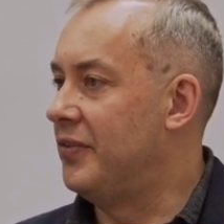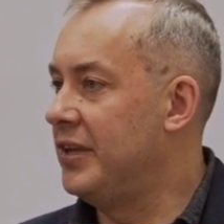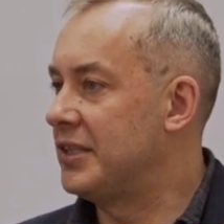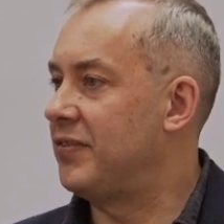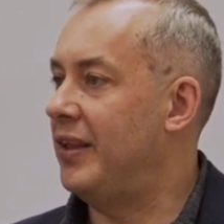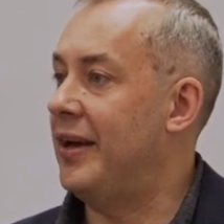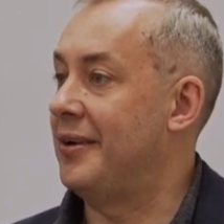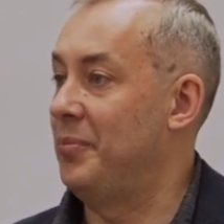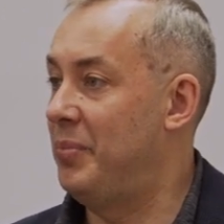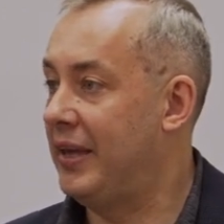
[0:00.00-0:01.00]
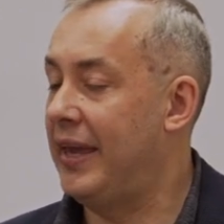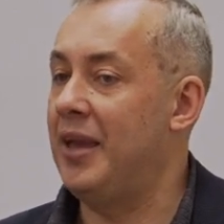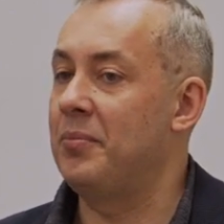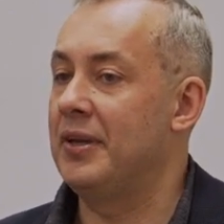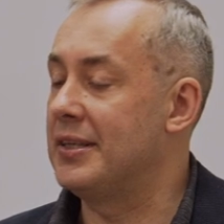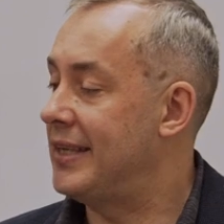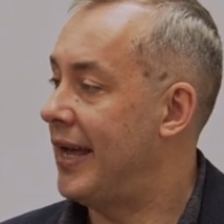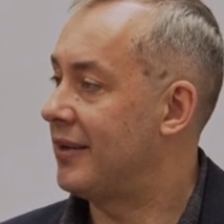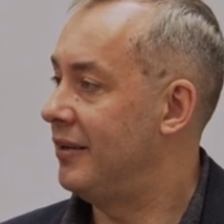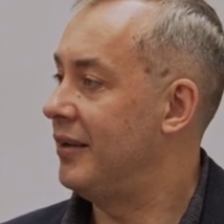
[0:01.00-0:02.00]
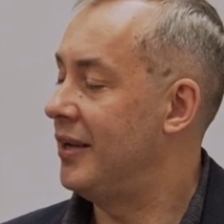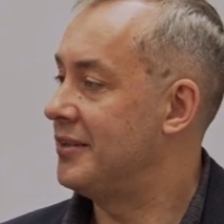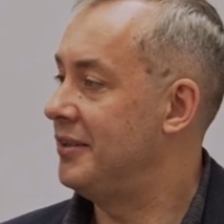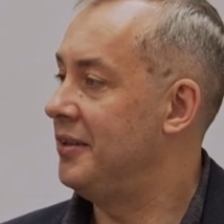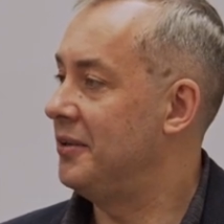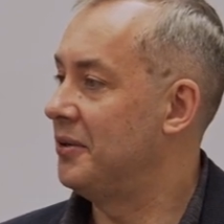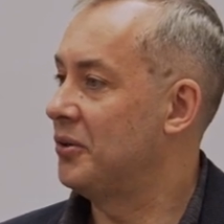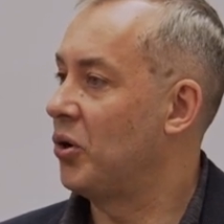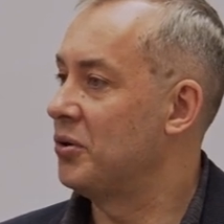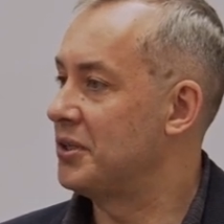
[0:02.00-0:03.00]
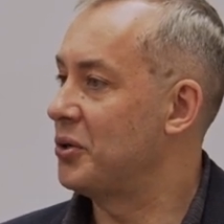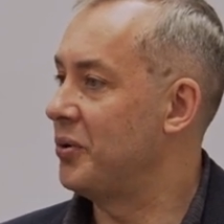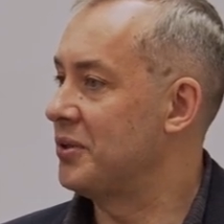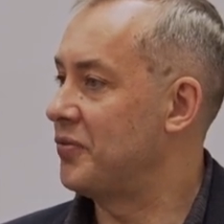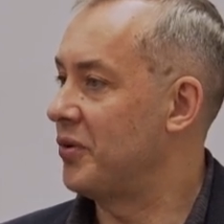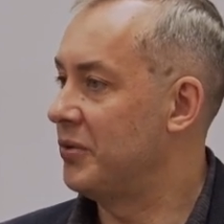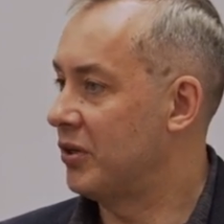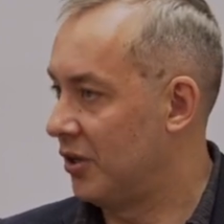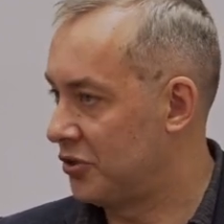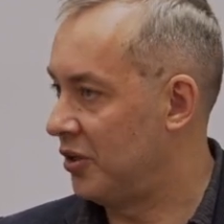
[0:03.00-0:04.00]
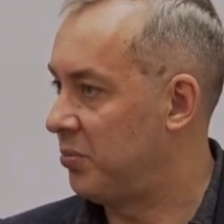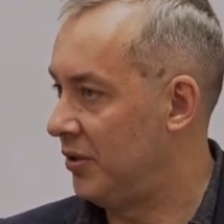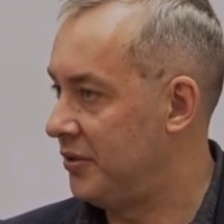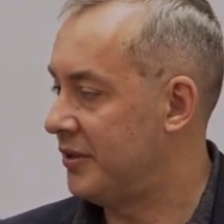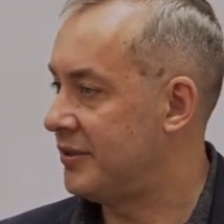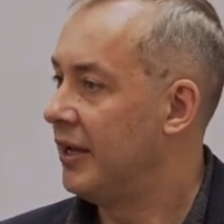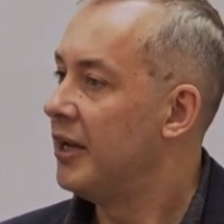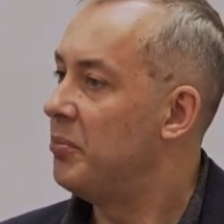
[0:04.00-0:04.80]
This flag became exactly as the consequence from the cultural politics